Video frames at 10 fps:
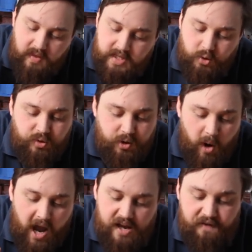There's
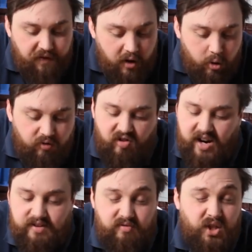also a flow
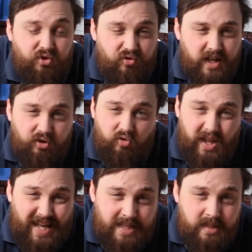rate restrictor on
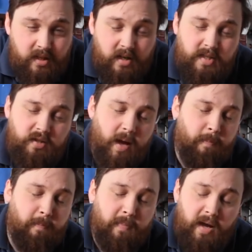the inside that